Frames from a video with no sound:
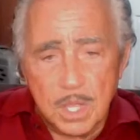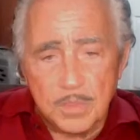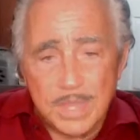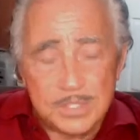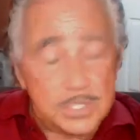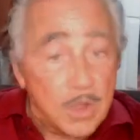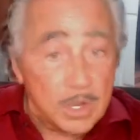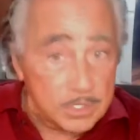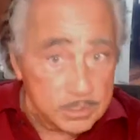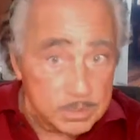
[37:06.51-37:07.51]
that
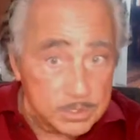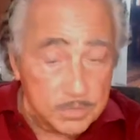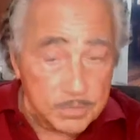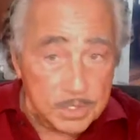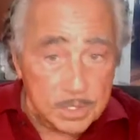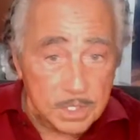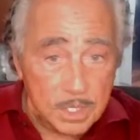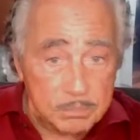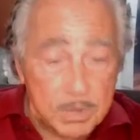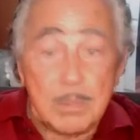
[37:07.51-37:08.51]
target specific
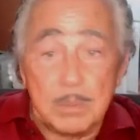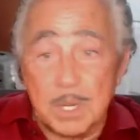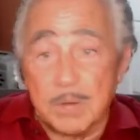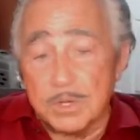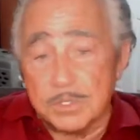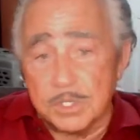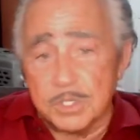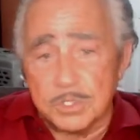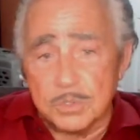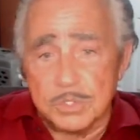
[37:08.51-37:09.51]
problem areas and
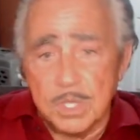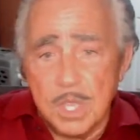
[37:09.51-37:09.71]
issues,